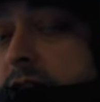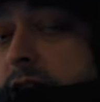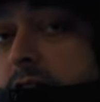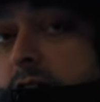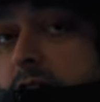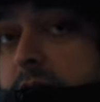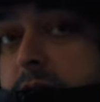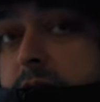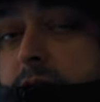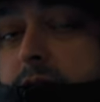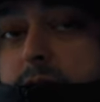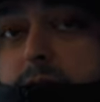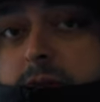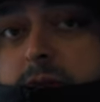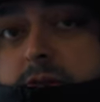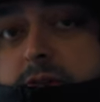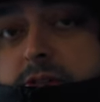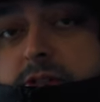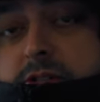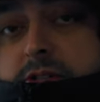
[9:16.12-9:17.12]
and I'm gonna
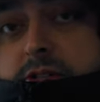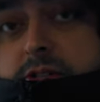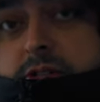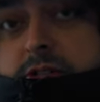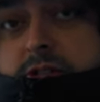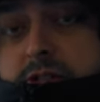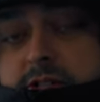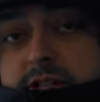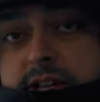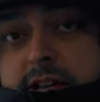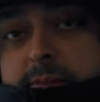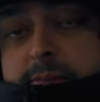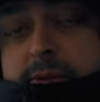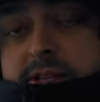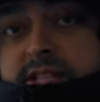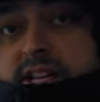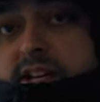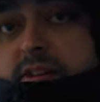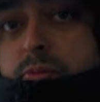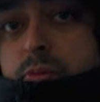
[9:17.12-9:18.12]
just get
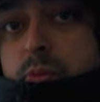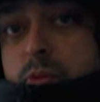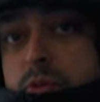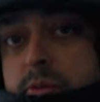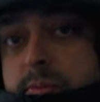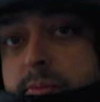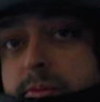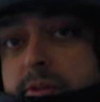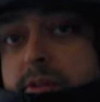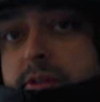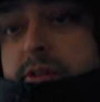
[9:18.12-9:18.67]
myself warm,